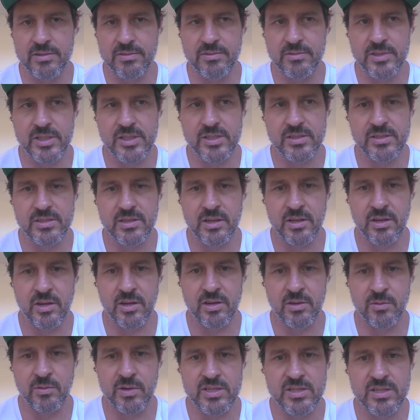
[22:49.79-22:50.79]
which a lot
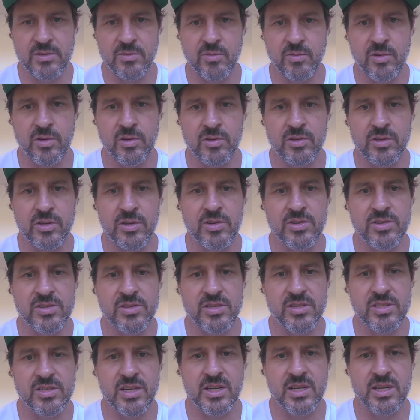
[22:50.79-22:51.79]
of the Western world
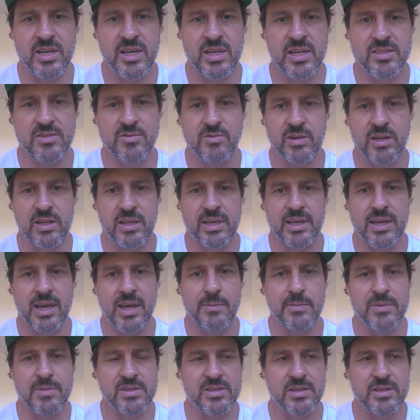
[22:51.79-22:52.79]
uses, and it's really
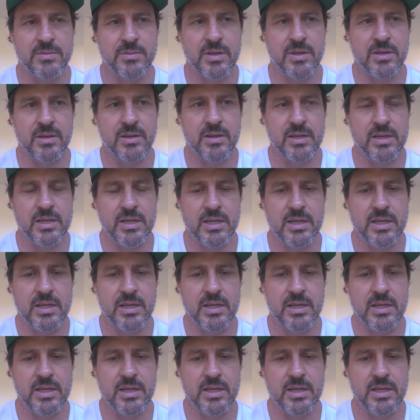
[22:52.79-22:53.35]
cumbersome and